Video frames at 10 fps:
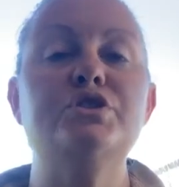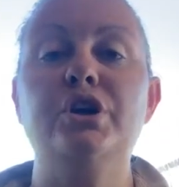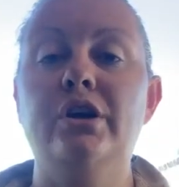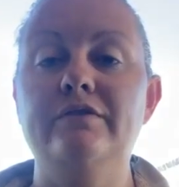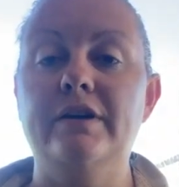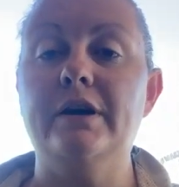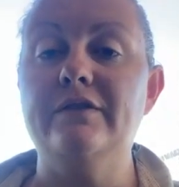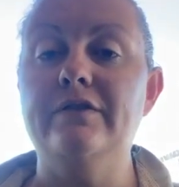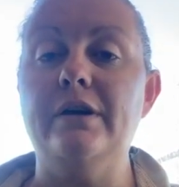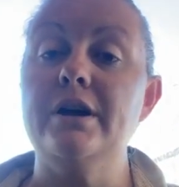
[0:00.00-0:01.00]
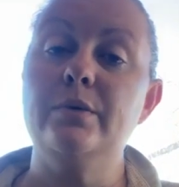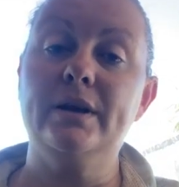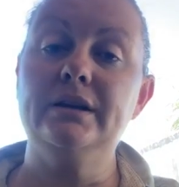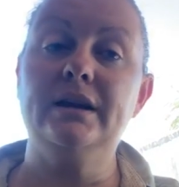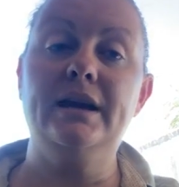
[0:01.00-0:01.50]
will turn very, very
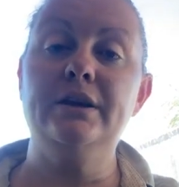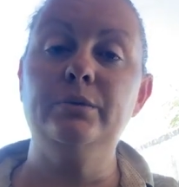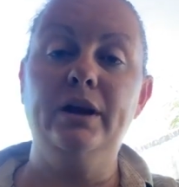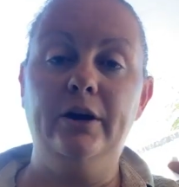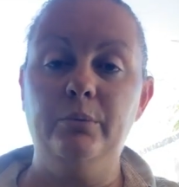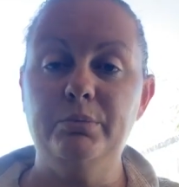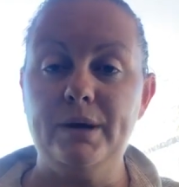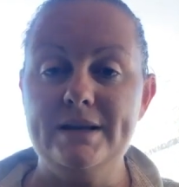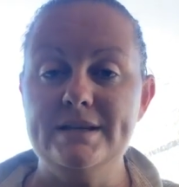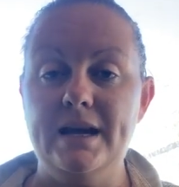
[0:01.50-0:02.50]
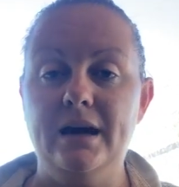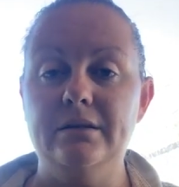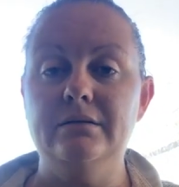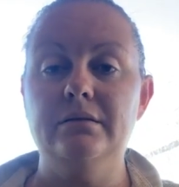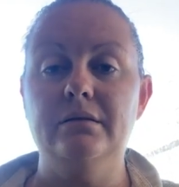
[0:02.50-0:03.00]
quickly, and it will help bring
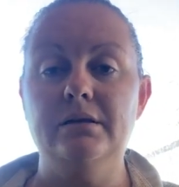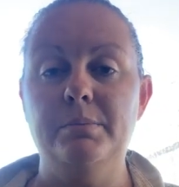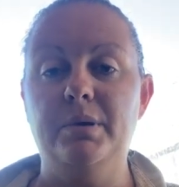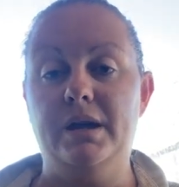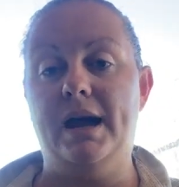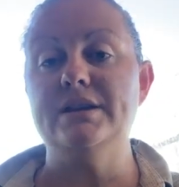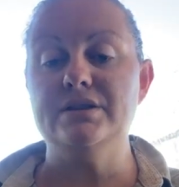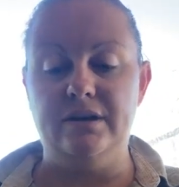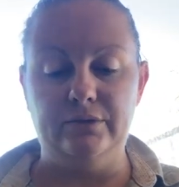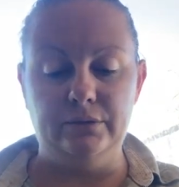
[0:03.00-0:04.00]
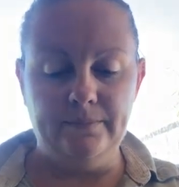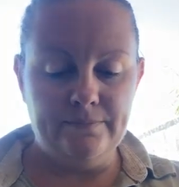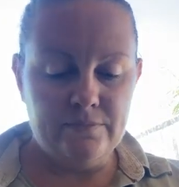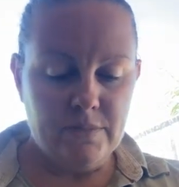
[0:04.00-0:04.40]
down your pH level.